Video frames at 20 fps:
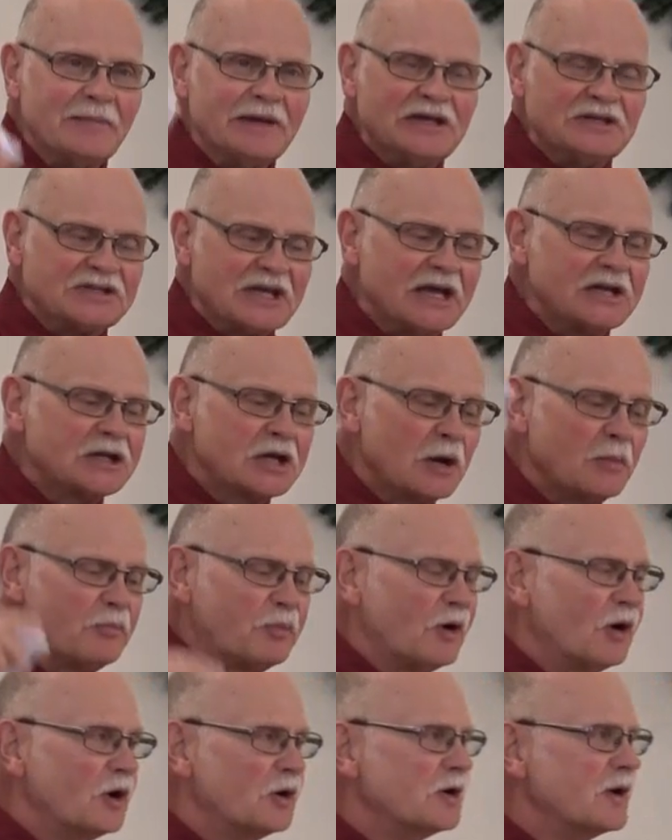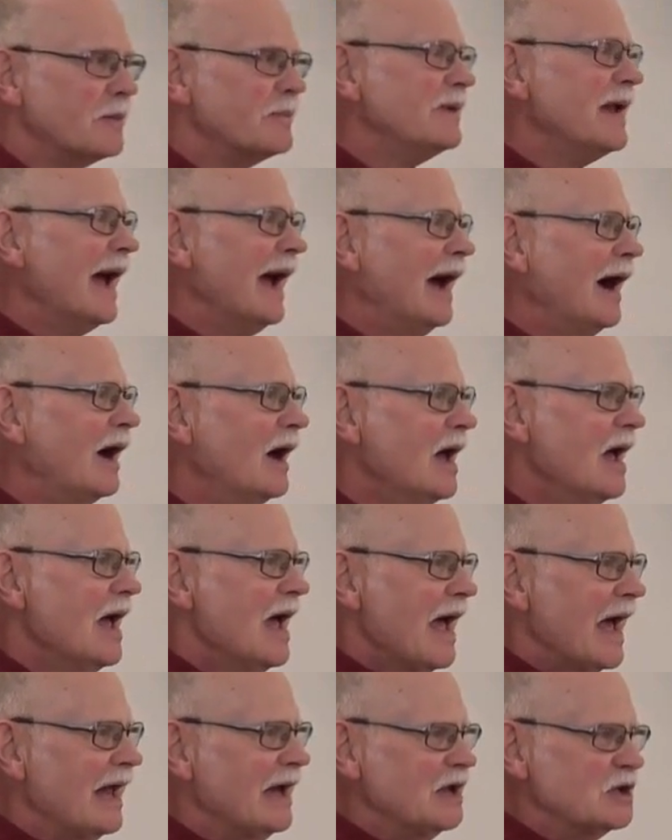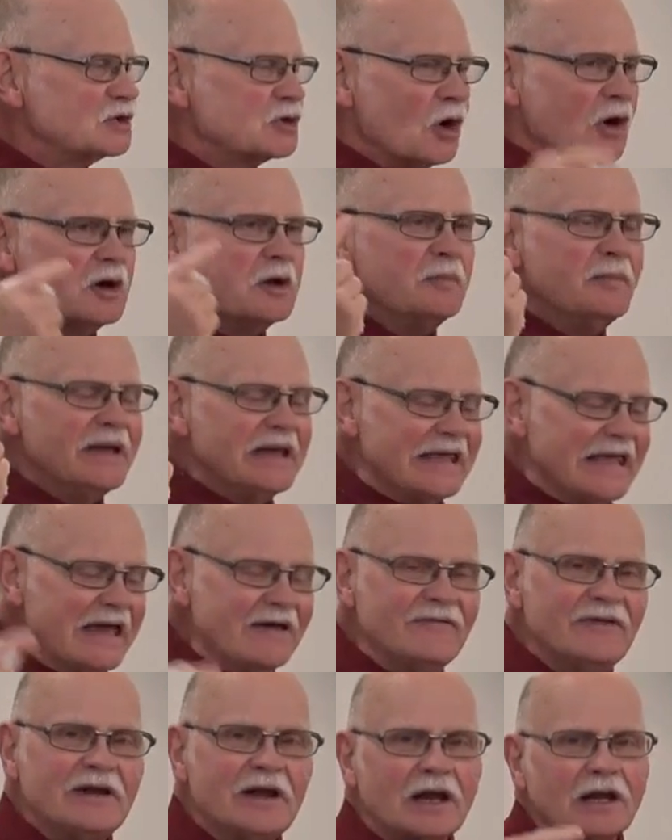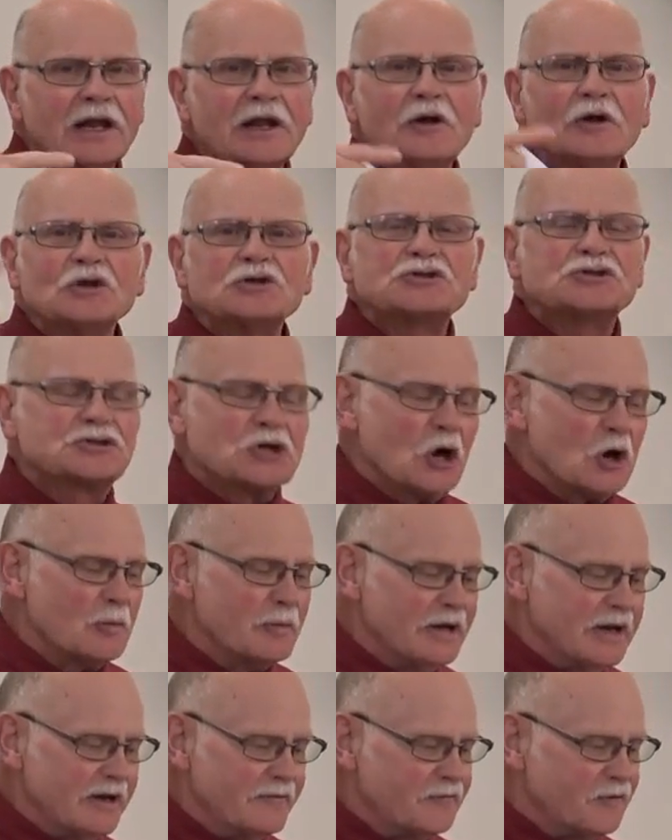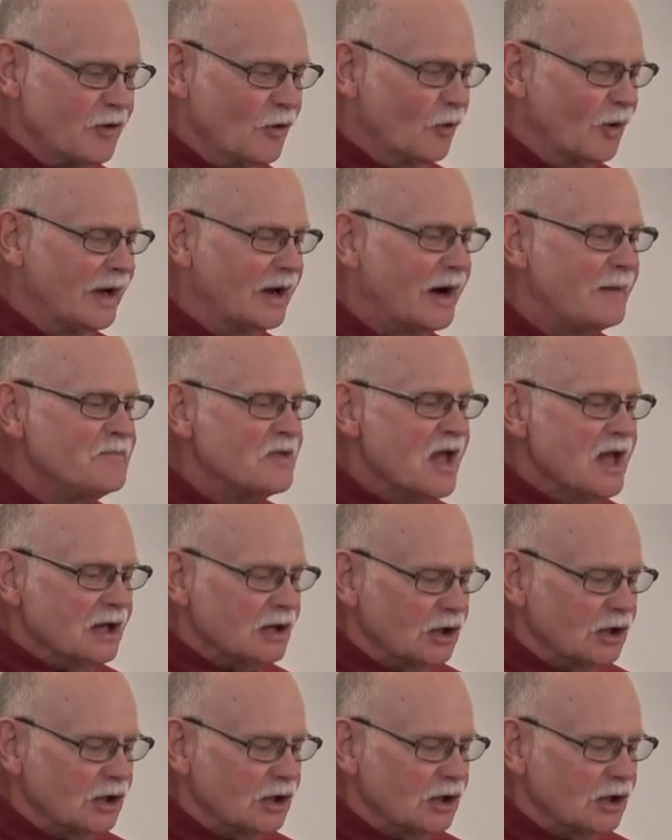He's in Capernaum now and he's going to be giving a little sermon, if you will.